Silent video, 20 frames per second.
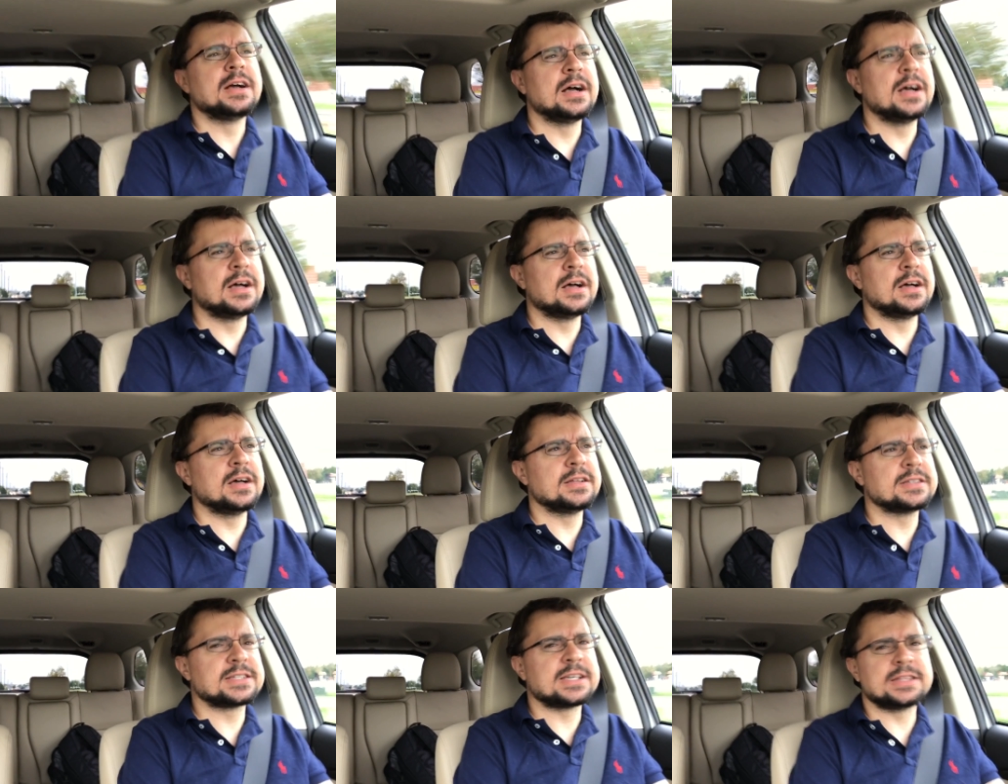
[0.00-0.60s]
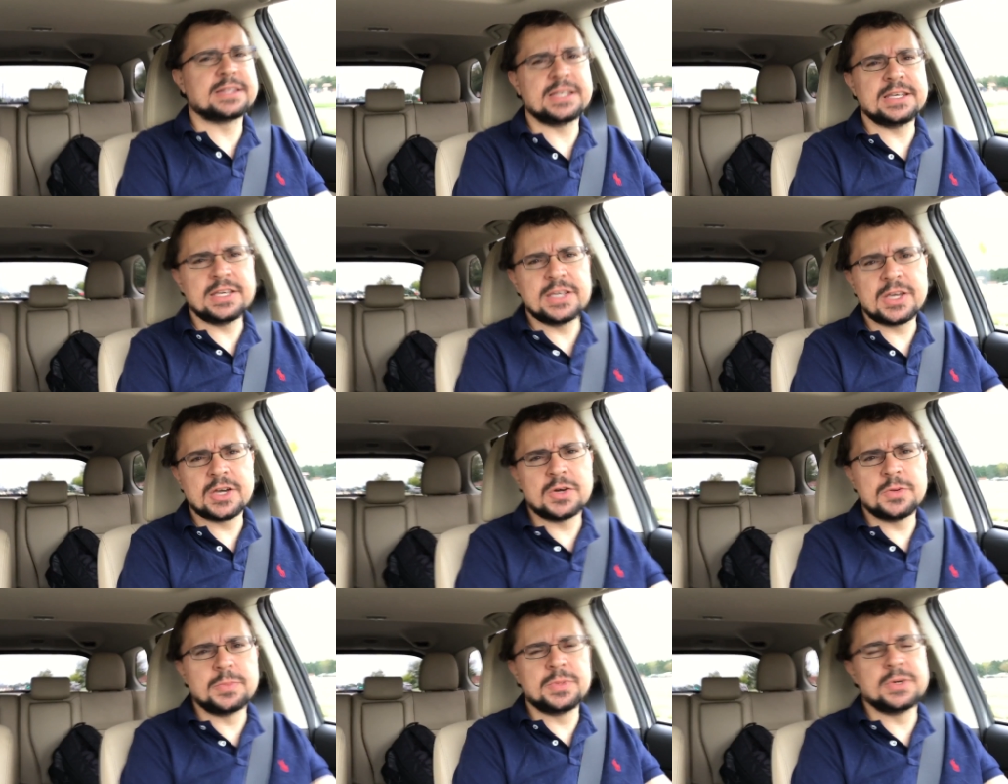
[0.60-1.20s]
It's got the
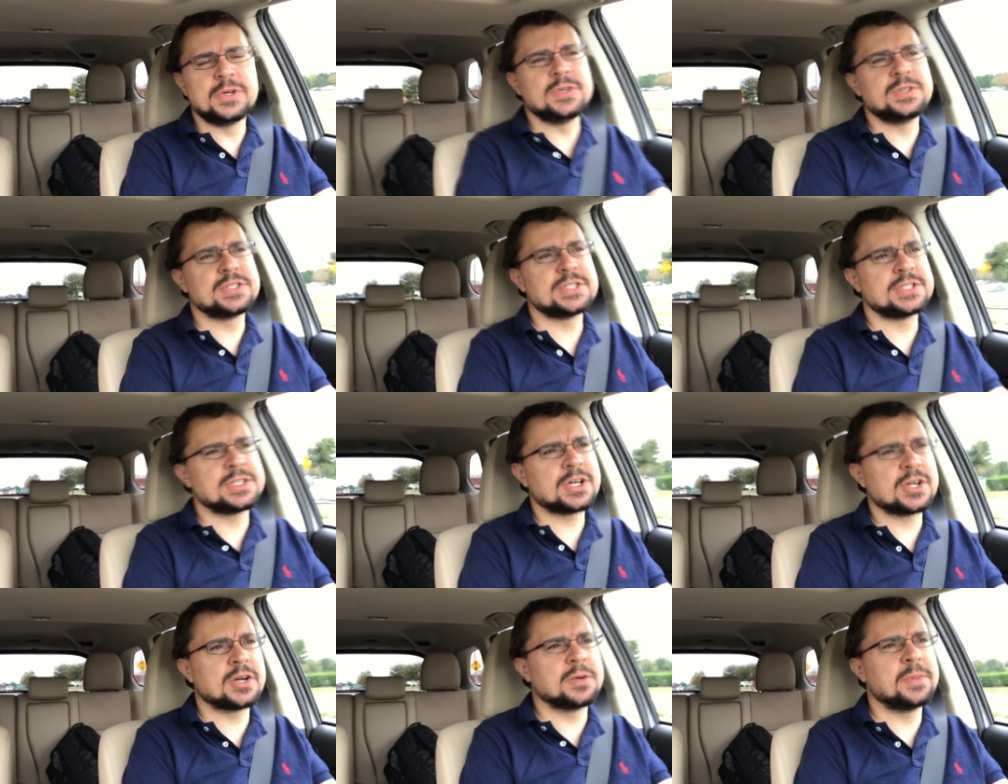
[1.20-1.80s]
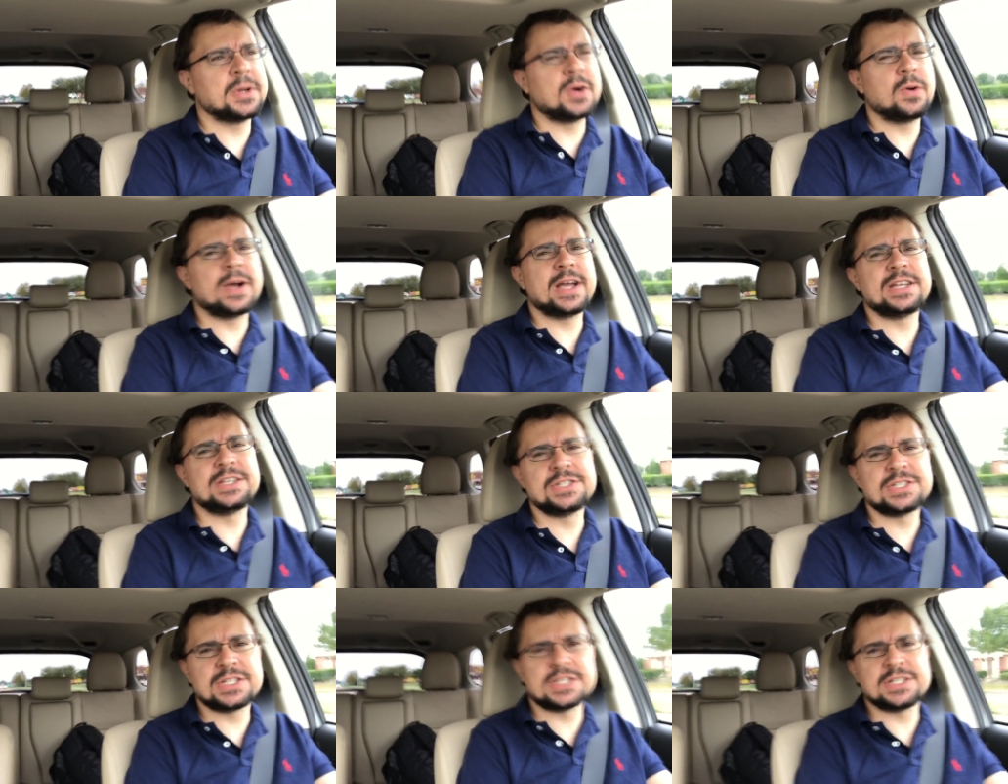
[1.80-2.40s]
EcoBoost turbo
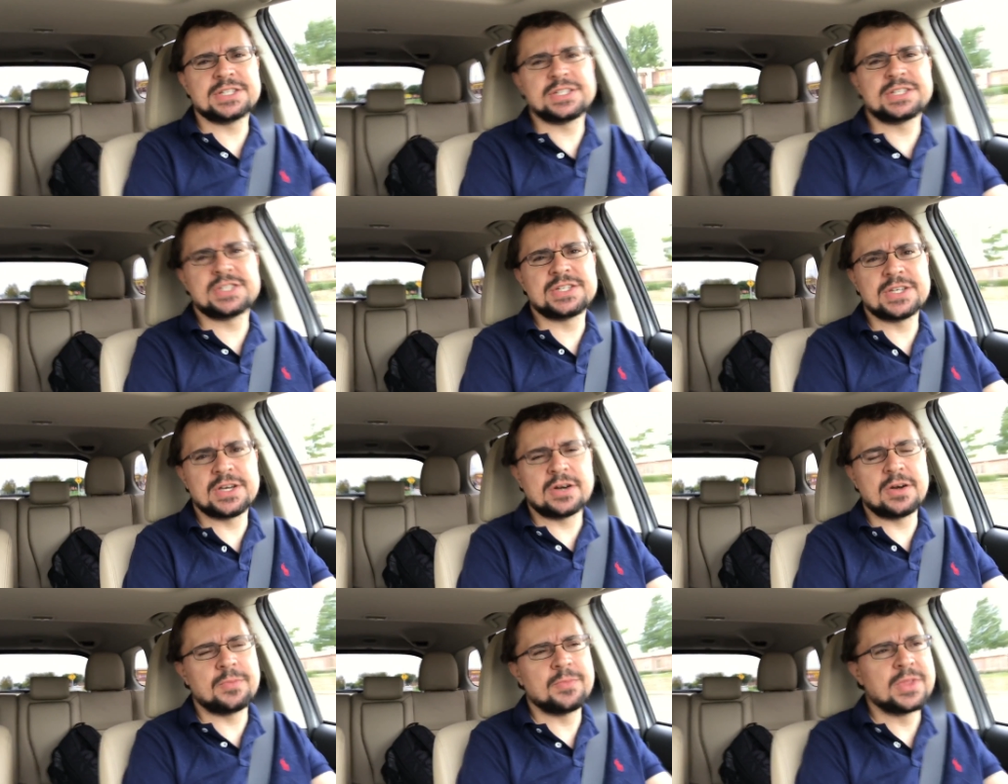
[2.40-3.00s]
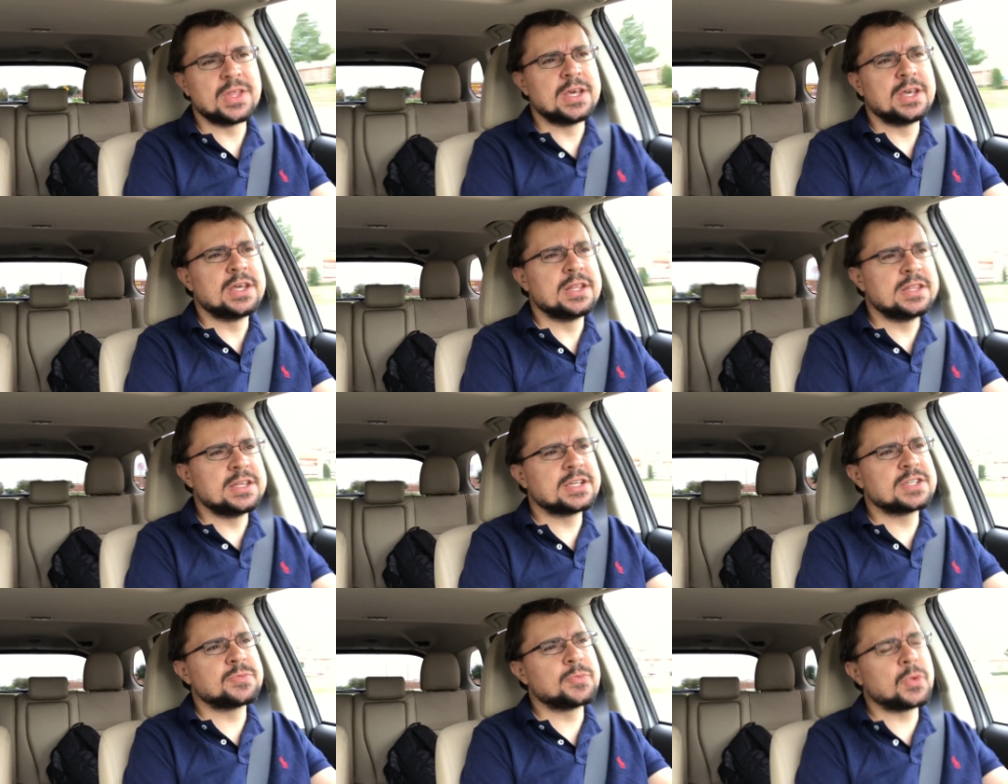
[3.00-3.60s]
engine, so
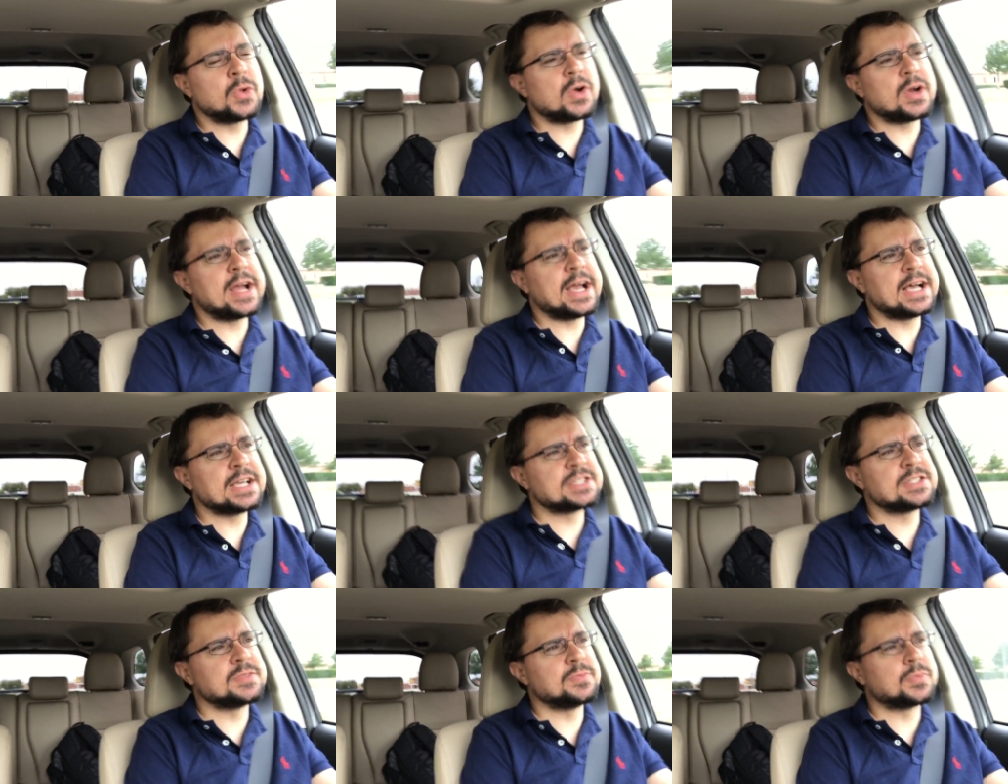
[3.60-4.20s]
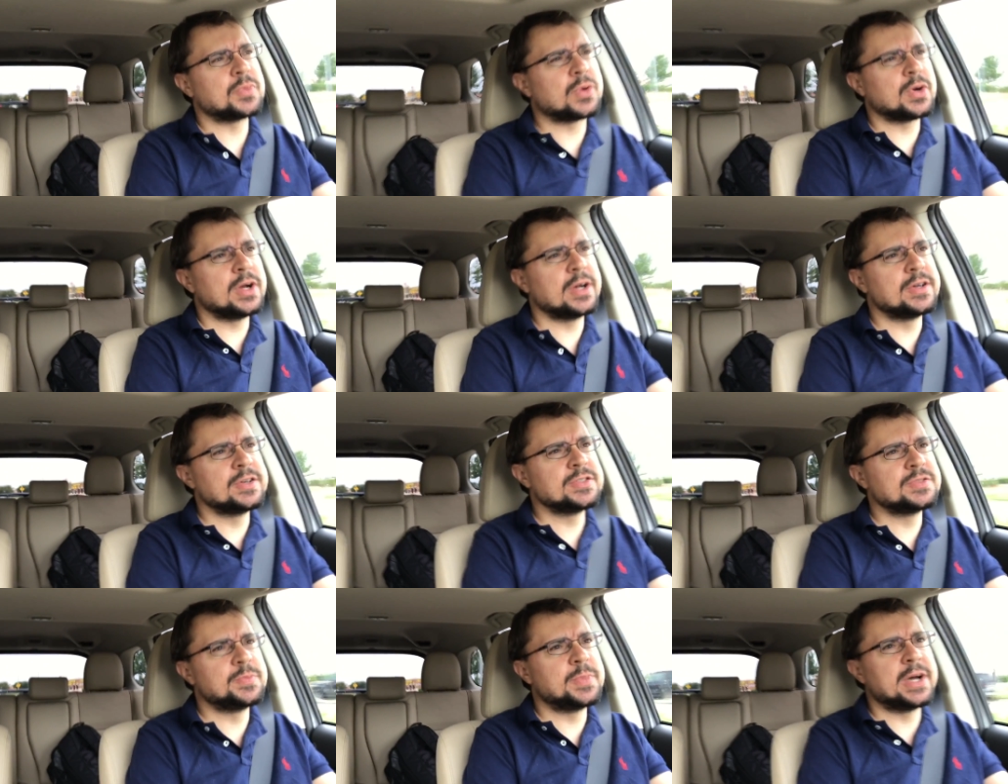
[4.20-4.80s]
the Explorer has some
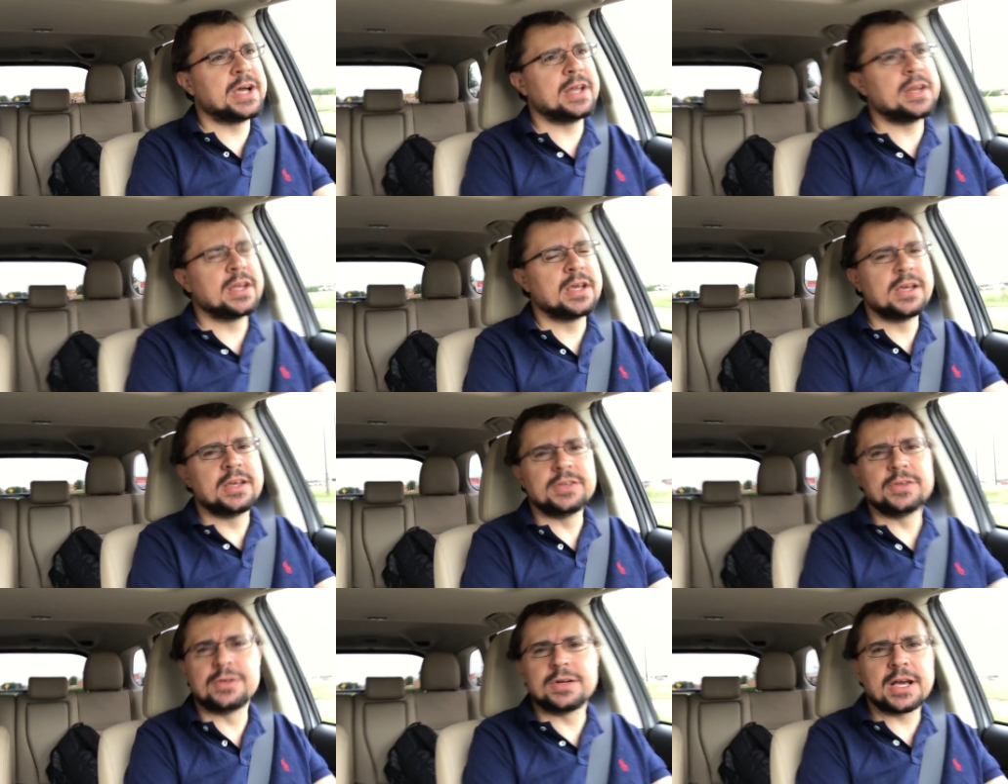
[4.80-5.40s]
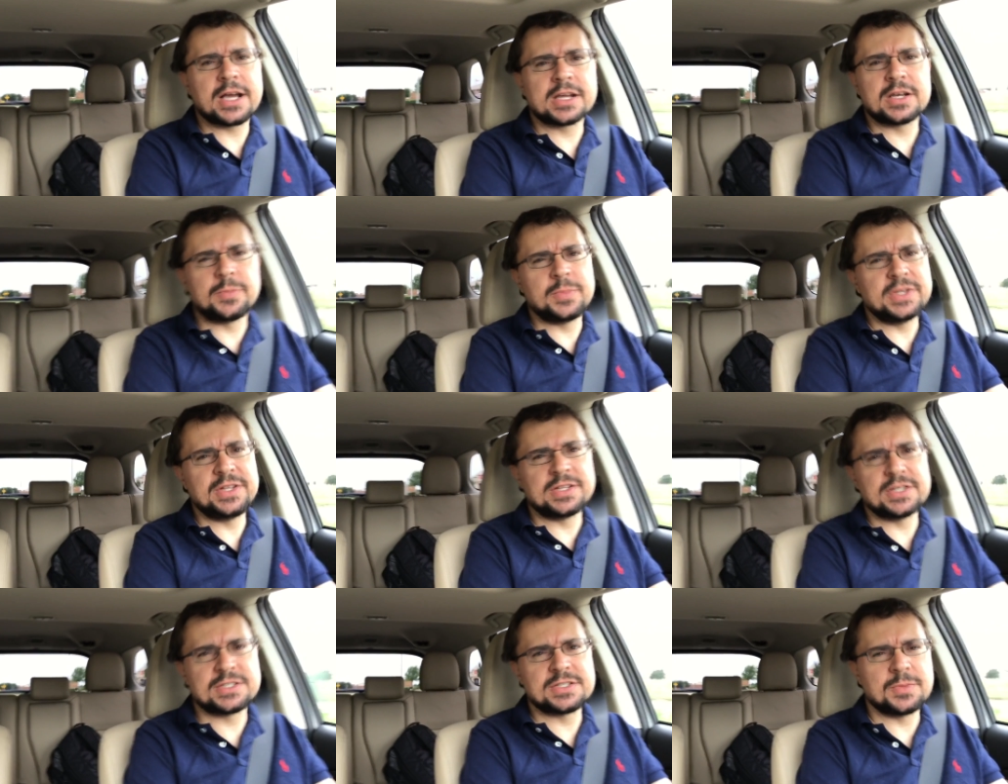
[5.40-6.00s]
pros, but you're not going to be
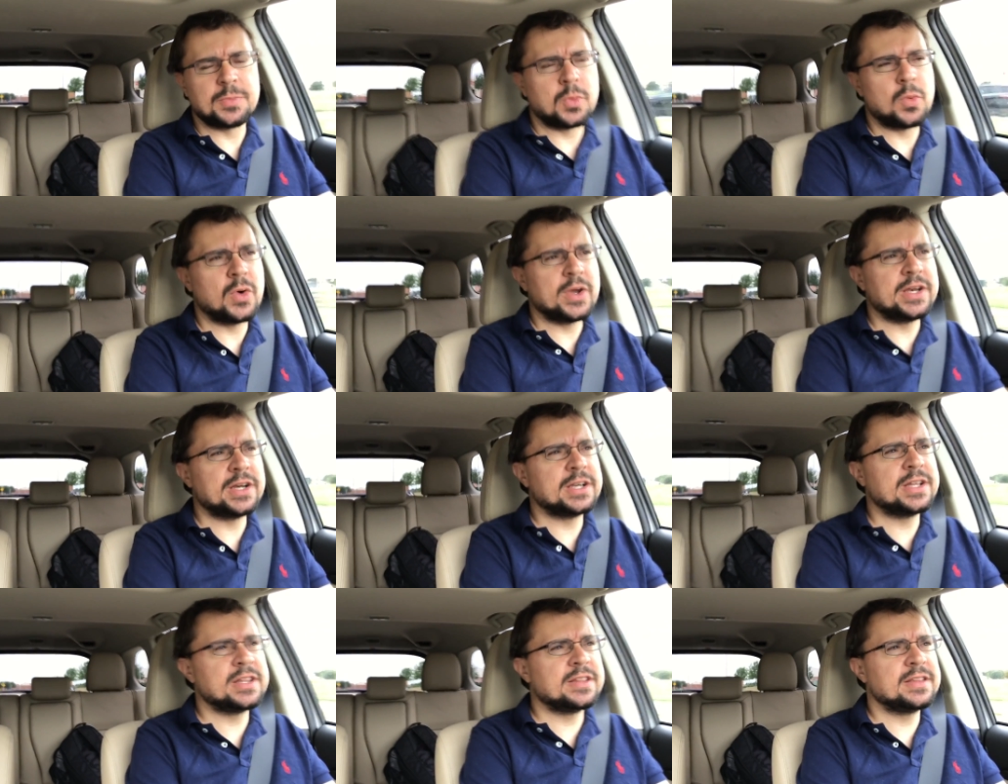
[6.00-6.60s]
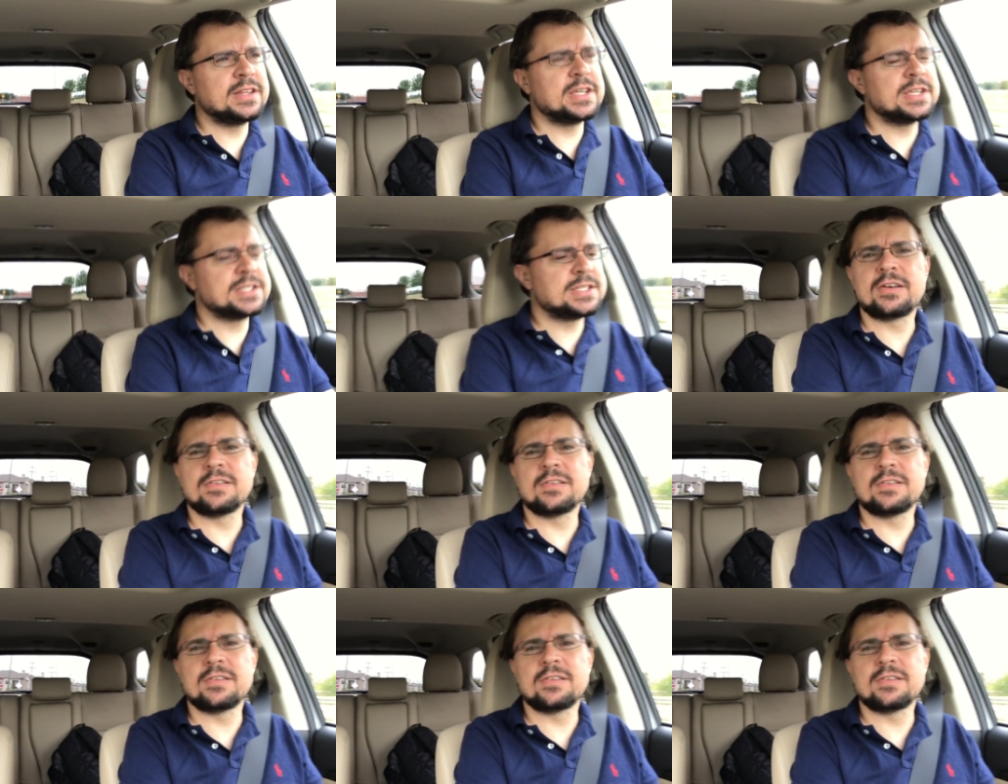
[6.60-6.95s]
disappointed in this.